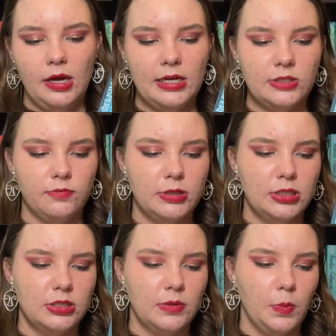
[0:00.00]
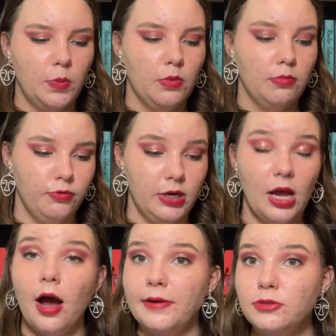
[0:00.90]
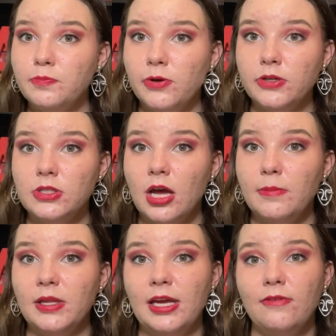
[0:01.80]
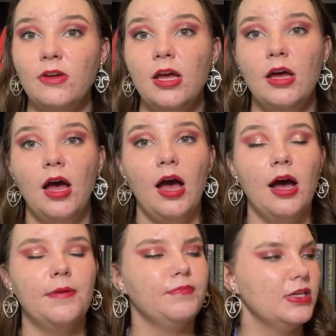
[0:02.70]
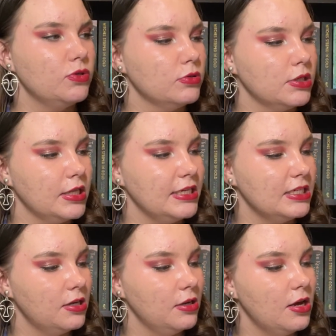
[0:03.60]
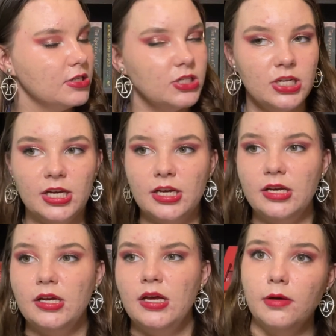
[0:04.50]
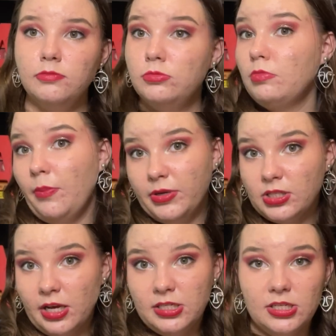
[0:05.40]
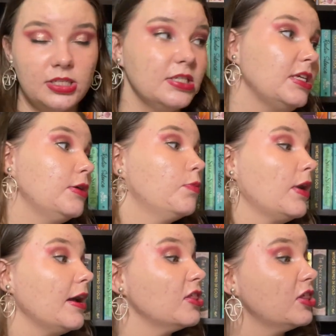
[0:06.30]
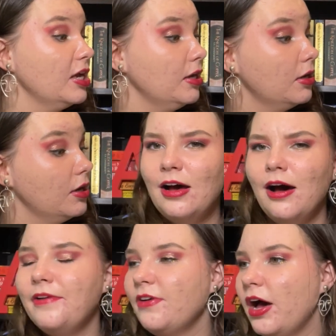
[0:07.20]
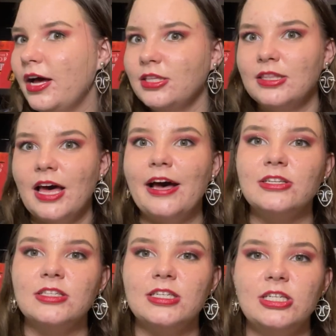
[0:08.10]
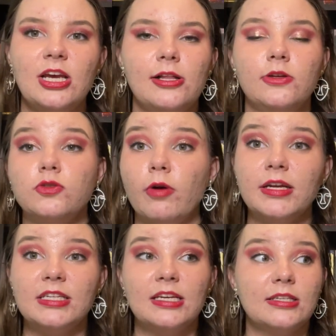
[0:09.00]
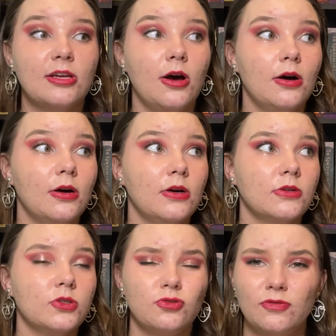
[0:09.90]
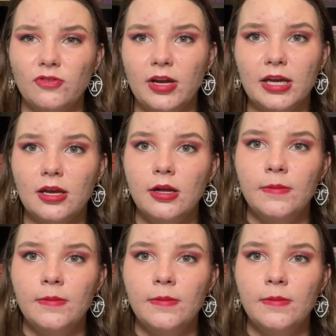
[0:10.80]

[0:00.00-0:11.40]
has written some pretty hyped books, I believe. This was released last year. I'm excited to see what I think. I've heard that TJ Klune's writings are sort of like